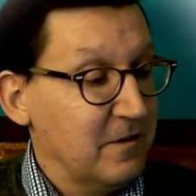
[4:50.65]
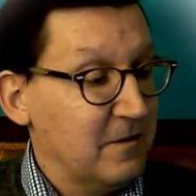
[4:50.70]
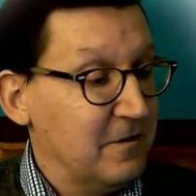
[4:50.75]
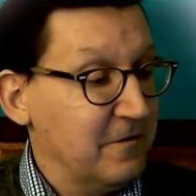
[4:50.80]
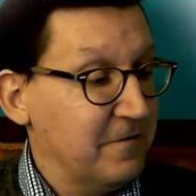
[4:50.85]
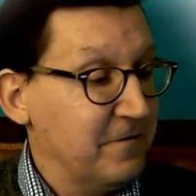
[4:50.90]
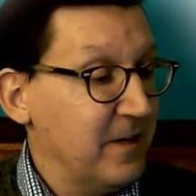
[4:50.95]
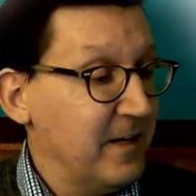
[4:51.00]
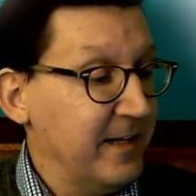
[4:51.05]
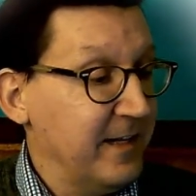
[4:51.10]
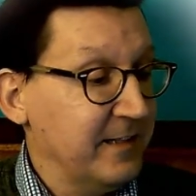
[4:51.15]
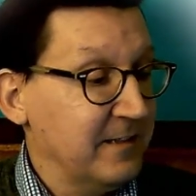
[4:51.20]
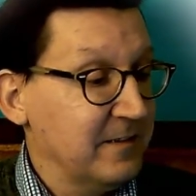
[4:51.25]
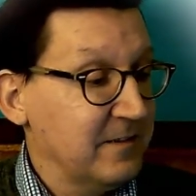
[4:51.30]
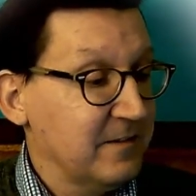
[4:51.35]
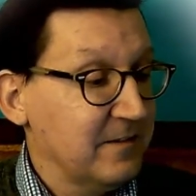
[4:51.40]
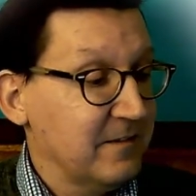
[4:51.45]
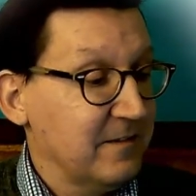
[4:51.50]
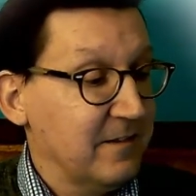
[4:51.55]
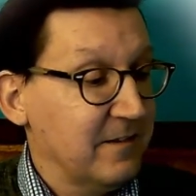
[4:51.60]
to
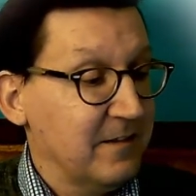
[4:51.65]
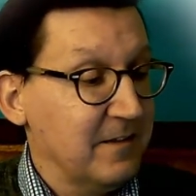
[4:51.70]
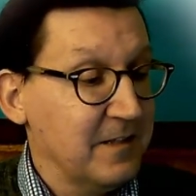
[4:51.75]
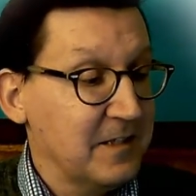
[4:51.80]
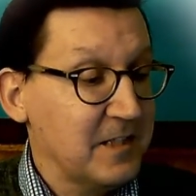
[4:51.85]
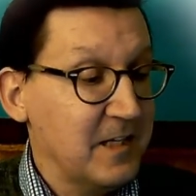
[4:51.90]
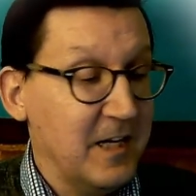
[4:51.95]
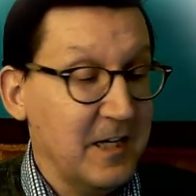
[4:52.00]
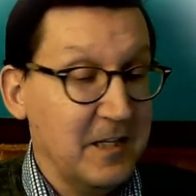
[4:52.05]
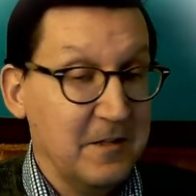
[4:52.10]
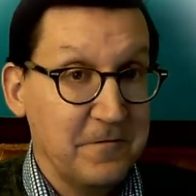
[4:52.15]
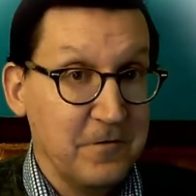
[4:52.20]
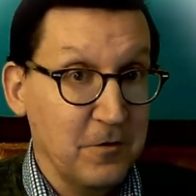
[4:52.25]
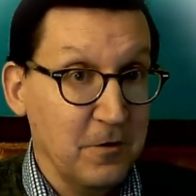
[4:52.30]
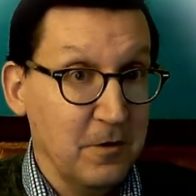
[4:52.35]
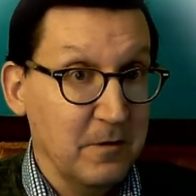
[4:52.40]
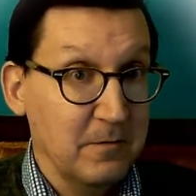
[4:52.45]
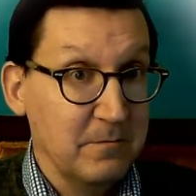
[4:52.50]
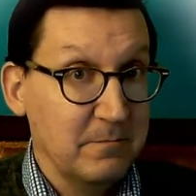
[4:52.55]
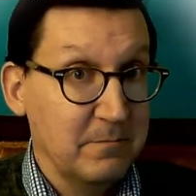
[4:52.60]
find the side
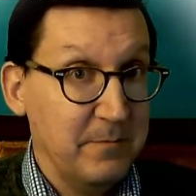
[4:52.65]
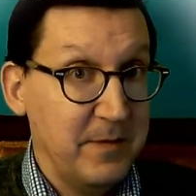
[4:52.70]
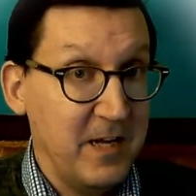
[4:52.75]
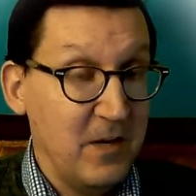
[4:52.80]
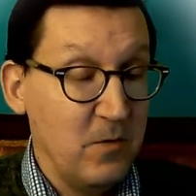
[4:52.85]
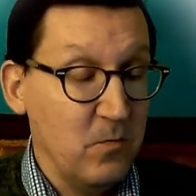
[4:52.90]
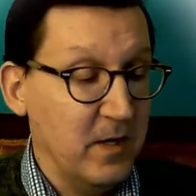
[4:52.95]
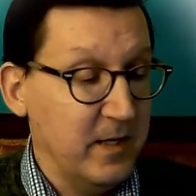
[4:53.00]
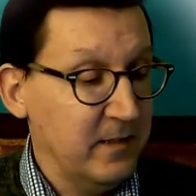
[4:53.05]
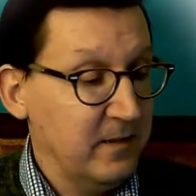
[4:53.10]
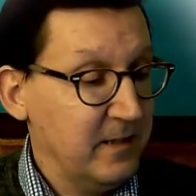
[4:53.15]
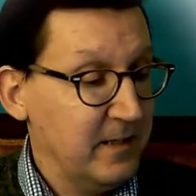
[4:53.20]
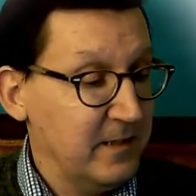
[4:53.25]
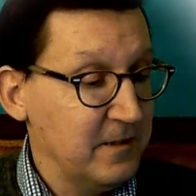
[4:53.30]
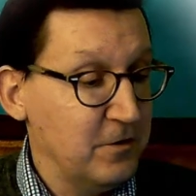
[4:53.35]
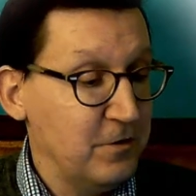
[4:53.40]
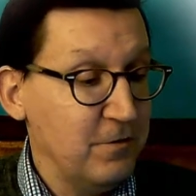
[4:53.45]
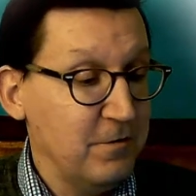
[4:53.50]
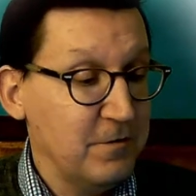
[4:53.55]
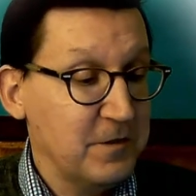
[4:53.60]
for P1 and
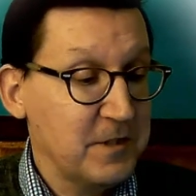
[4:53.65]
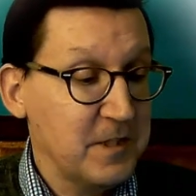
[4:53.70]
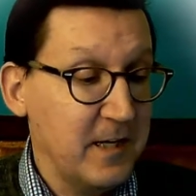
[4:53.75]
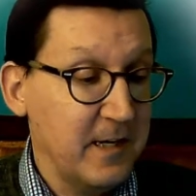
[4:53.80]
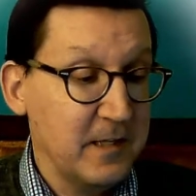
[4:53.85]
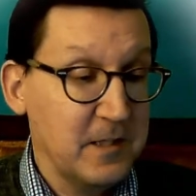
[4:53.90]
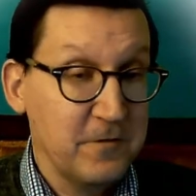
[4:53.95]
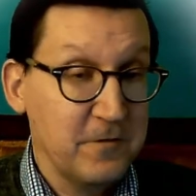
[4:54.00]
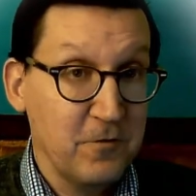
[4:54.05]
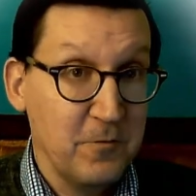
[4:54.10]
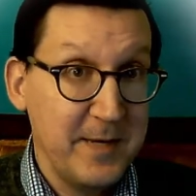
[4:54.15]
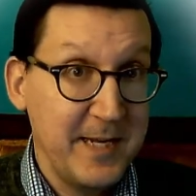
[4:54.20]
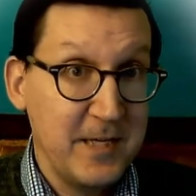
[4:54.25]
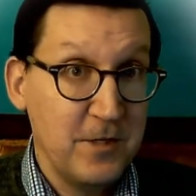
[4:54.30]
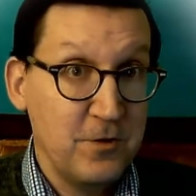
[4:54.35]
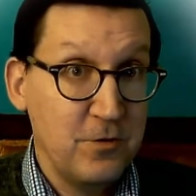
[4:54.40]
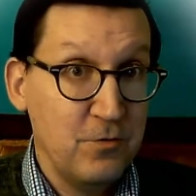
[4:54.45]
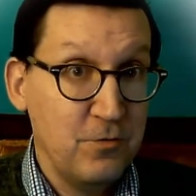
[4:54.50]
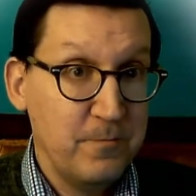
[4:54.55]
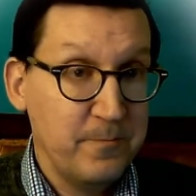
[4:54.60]
the 2 sides for
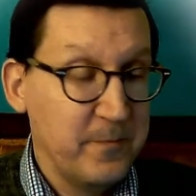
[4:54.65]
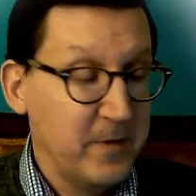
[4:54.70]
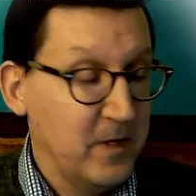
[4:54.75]
P2,